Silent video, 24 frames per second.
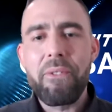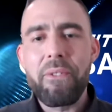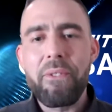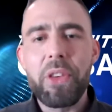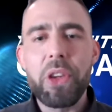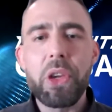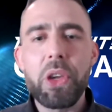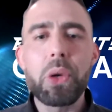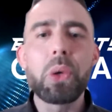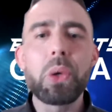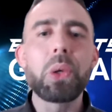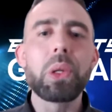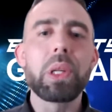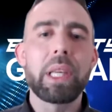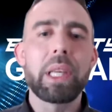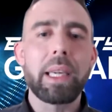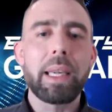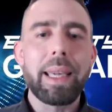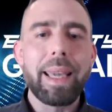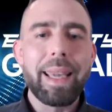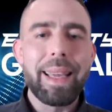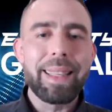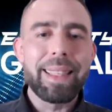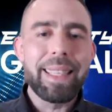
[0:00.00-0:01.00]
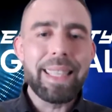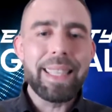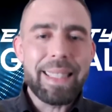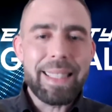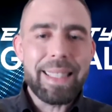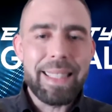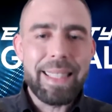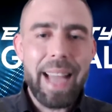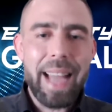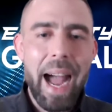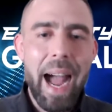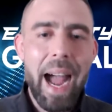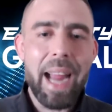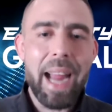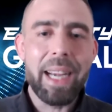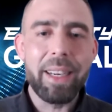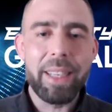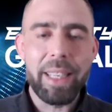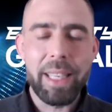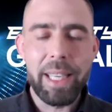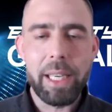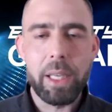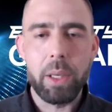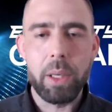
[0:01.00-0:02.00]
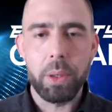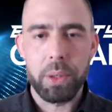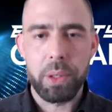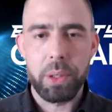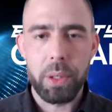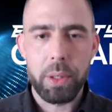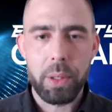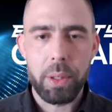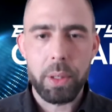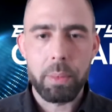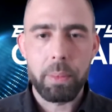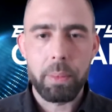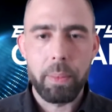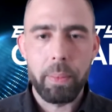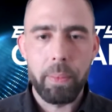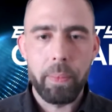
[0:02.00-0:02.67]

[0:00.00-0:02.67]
fueling the entire ecosystem.